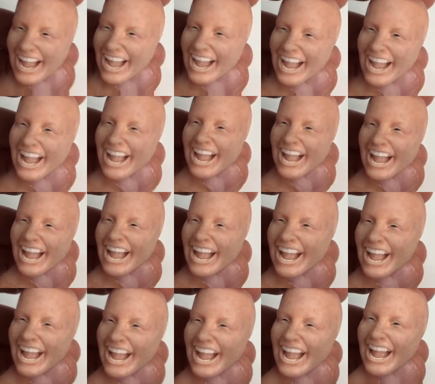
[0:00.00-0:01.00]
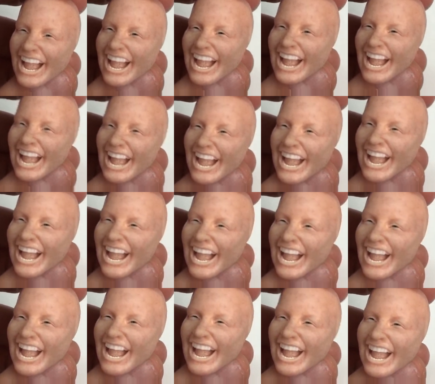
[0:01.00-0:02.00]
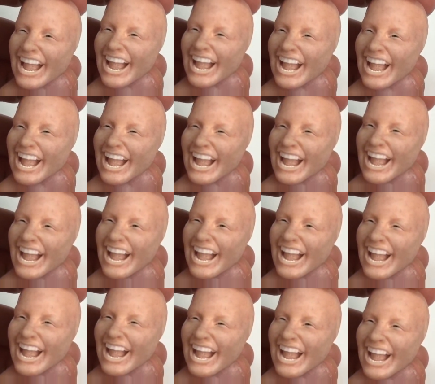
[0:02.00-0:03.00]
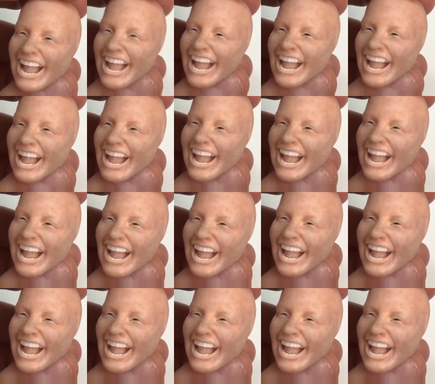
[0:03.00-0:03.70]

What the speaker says: Genesis this time because it's what I usually use, and I don't like to